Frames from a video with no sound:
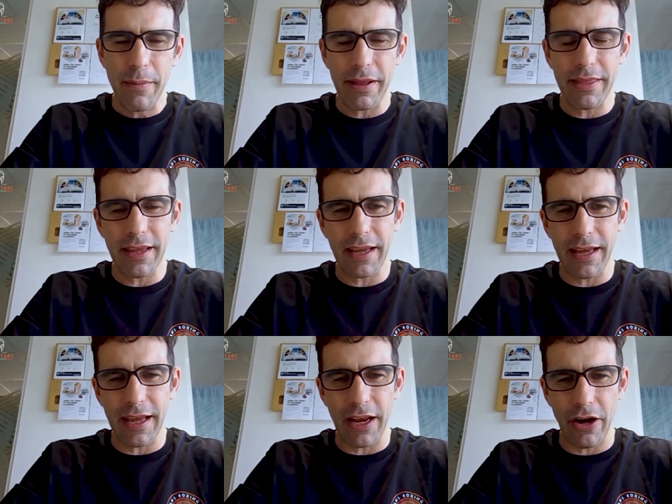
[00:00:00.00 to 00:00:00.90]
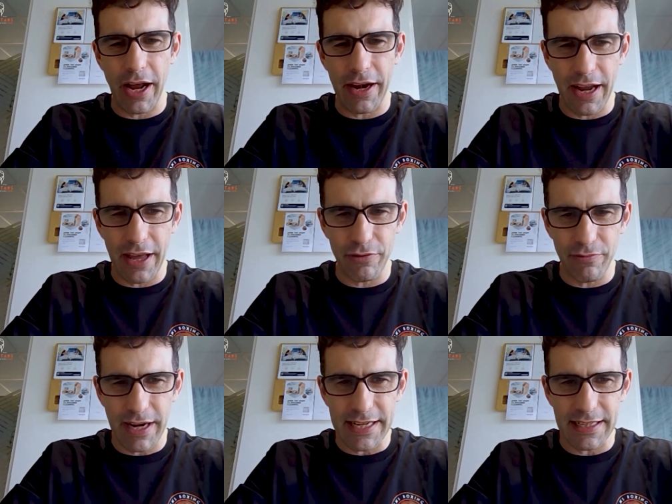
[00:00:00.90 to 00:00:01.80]
But I think another
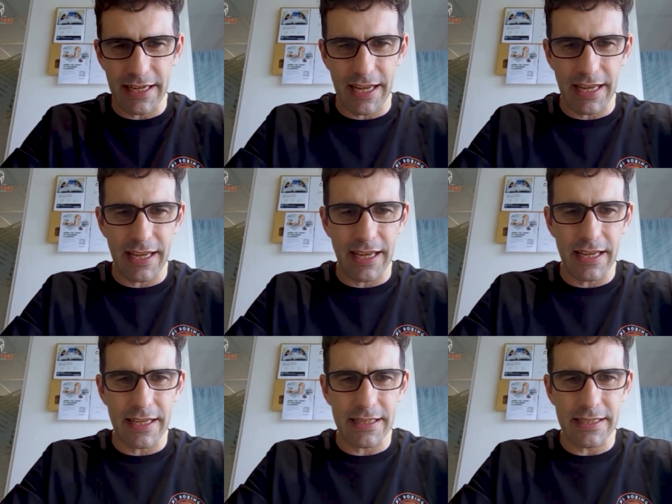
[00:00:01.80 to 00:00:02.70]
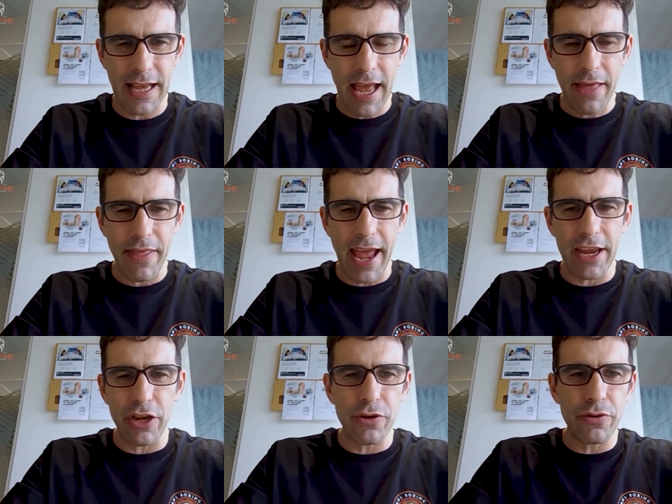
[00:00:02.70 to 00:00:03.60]
reason is
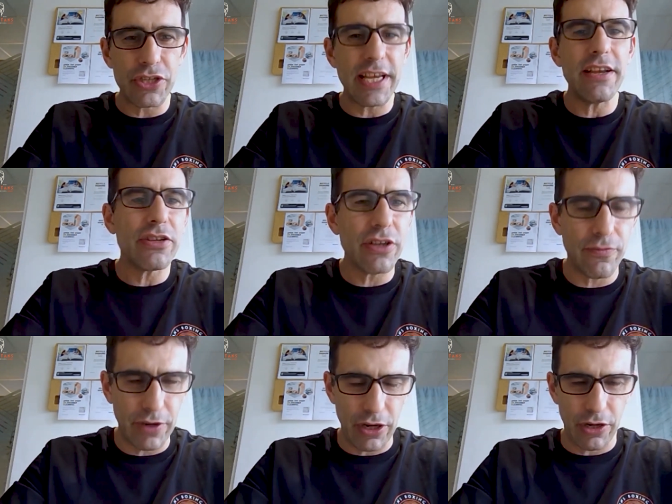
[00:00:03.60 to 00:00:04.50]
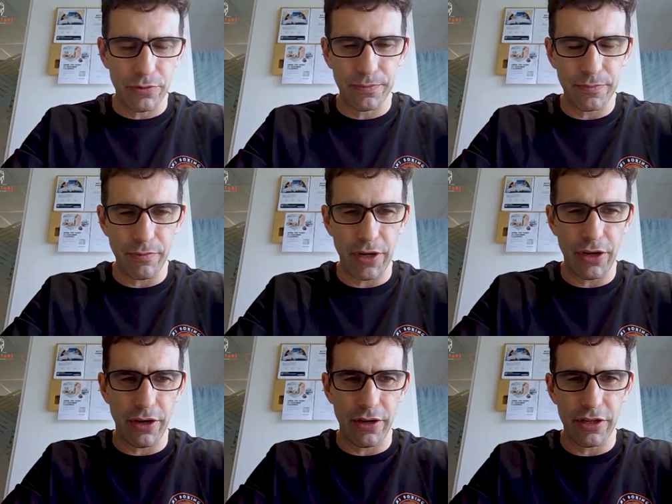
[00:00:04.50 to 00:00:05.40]
that you set yourself a goal when you
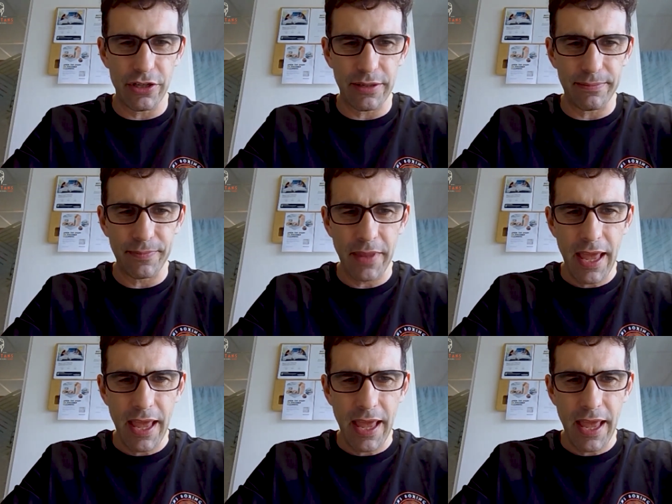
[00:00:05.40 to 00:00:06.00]
go to the gym,